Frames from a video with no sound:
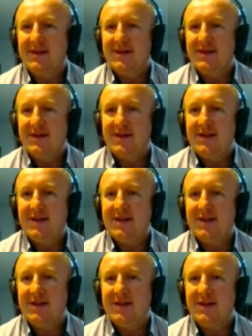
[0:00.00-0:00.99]

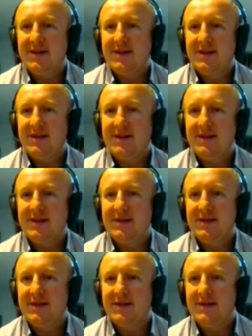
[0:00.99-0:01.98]

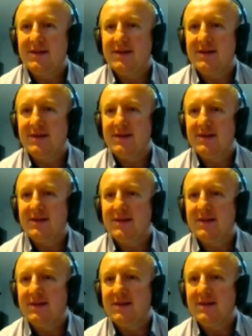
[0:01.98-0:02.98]

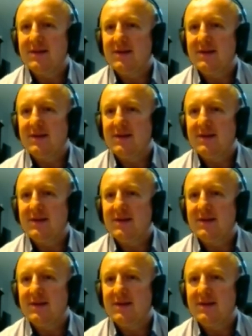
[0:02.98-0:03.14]
The person shown says nothing.